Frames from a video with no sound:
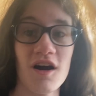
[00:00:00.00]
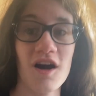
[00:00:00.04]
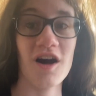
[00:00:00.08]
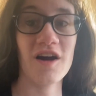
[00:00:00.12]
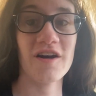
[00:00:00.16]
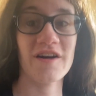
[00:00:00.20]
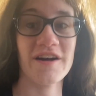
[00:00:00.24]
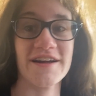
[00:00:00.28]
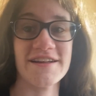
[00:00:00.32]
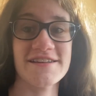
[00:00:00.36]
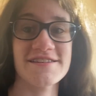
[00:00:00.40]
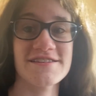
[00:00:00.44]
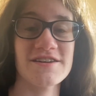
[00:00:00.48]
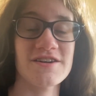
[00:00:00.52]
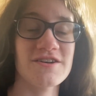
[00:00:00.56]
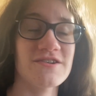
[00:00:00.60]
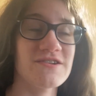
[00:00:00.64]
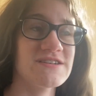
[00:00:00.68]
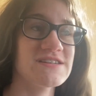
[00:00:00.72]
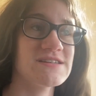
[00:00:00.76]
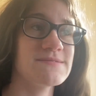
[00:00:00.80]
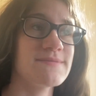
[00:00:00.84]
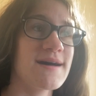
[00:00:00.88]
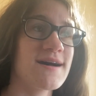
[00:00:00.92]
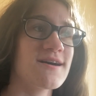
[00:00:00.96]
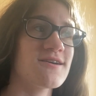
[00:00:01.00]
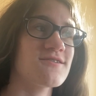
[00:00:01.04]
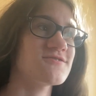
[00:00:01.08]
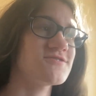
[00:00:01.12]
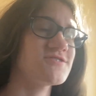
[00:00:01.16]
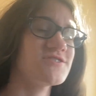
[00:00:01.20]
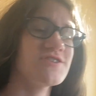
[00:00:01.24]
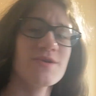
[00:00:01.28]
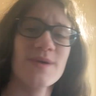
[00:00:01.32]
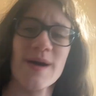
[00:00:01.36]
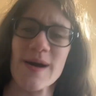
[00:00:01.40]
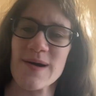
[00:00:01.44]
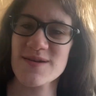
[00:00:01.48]
right. So it's about
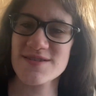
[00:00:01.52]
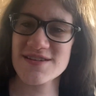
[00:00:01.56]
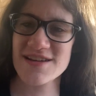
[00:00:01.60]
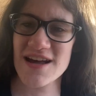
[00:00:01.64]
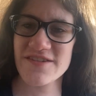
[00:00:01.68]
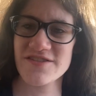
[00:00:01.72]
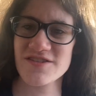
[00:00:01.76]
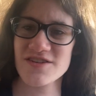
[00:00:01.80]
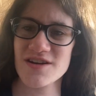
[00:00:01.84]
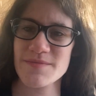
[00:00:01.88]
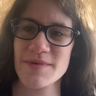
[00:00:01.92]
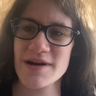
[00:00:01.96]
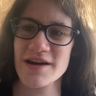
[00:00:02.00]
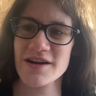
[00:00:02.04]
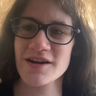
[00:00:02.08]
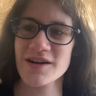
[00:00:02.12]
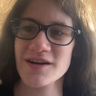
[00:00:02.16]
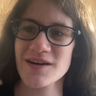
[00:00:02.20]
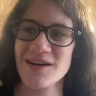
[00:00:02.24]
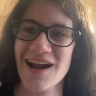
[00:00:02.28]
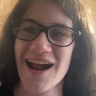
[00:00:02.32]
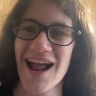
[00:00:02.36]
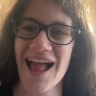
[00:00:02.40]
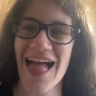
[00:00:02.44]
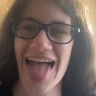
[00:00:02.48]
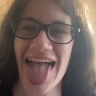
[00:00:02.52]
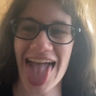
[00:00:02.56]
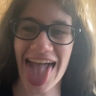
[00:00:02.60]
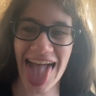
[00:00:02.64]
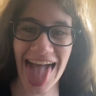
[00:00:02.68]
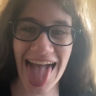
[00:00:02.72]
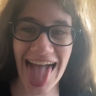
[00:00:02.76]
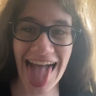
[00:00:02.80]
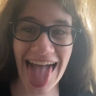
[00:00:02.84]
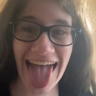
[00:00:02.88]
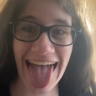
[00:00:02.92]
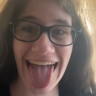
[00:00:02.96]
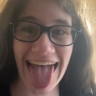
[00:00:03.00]
two hours after I met her.
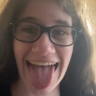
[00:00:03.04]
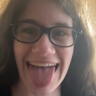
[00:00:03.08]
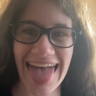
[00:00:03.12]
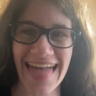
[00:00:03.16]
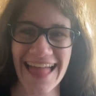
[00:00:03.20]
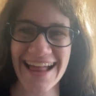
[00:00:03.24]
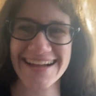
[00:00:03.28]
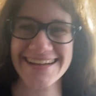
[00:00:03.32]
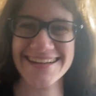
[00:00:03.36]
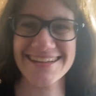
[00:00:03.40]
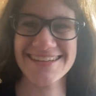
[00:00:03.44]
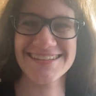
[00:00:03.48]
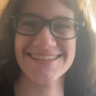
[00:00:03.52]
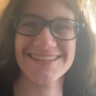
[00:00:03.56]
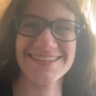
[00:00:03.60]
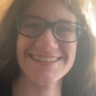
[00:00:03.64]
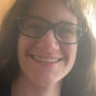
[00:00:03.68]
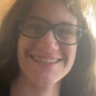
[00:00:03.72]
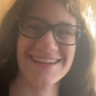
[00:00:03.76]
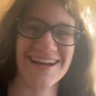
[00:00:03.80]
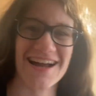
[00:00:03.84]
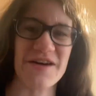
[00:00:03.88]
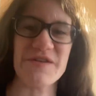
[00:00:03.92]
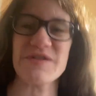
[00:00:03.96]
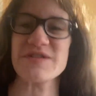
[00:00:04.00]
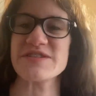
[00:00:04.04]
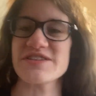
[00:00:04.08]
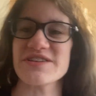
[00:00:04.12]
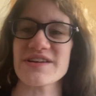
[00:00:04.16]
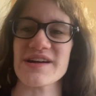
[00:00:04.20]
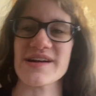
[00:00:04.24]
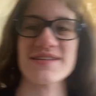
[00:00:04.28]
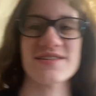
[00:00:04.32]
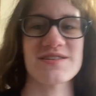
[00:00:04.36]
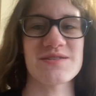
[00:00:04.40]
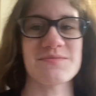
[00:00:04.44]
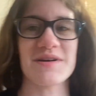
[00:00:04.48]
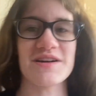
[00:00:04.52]
Ah! I always do
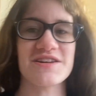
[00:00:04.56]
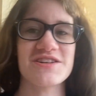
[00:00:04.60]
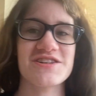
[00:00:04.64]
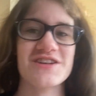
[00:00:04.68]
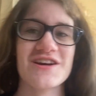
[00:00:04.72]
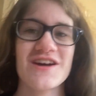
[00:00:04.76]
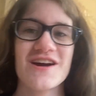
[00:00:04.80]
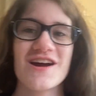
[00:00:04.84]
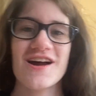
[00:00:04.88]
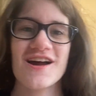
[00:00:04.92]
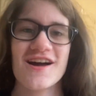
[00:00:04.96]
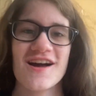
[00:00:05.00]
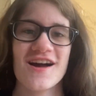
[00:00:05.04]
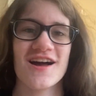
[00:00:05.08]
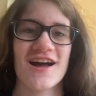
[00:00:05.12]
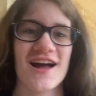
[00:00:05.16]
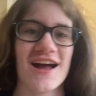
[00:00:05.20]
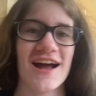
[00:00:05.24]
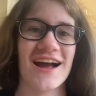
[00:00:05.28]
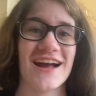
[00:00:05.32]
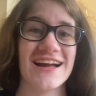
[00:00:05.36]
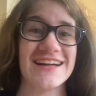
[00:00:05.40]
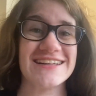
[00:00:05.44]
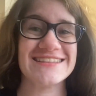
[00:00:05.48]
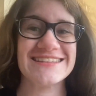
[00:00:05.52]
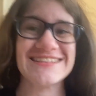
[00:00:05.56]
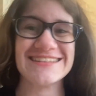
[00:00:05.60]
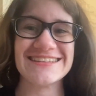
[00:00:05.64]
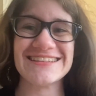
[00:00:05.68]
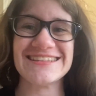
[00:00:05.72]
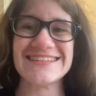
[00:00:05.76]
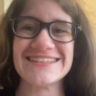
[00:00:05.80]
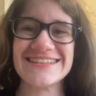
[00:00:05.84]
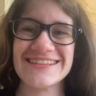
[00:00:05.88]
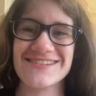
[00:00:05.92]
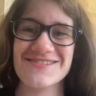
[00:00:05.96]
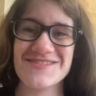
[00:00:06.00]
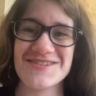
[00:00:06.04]
that too much.
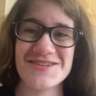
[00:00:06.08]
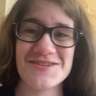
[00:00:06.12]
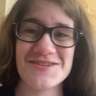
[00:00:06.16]
It was so